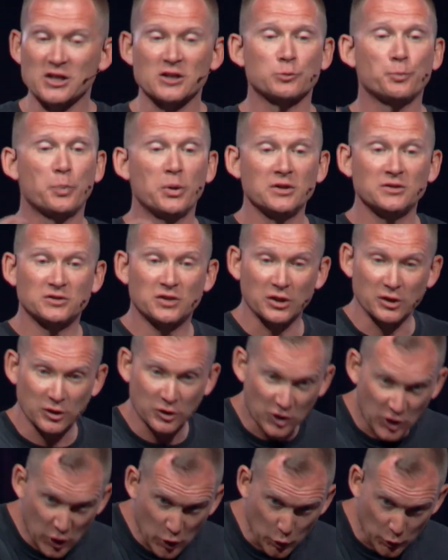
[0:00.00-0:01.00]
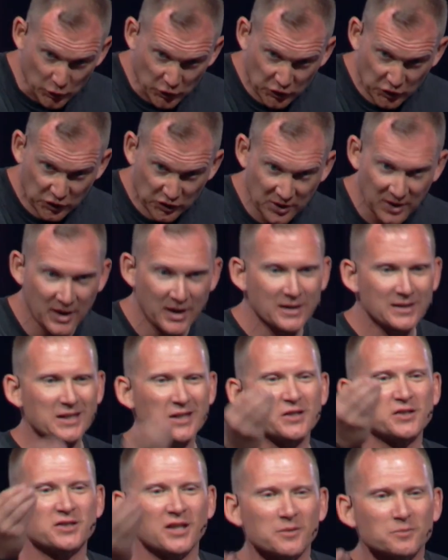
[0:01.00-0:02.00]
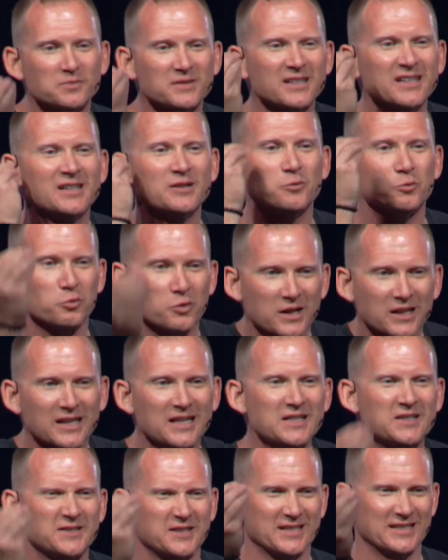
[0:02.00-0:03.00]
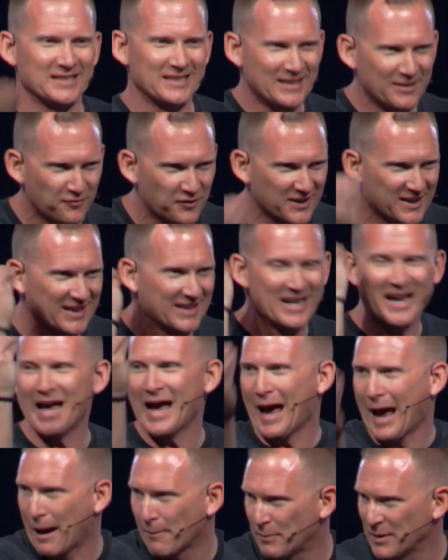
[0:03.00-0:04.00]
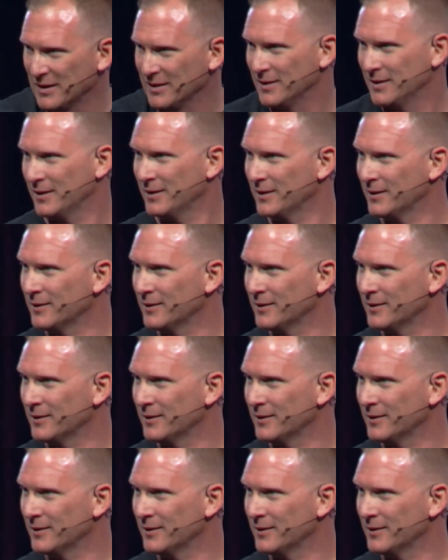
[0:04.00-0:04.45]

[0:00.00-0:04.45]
is put to use does something really significant happen.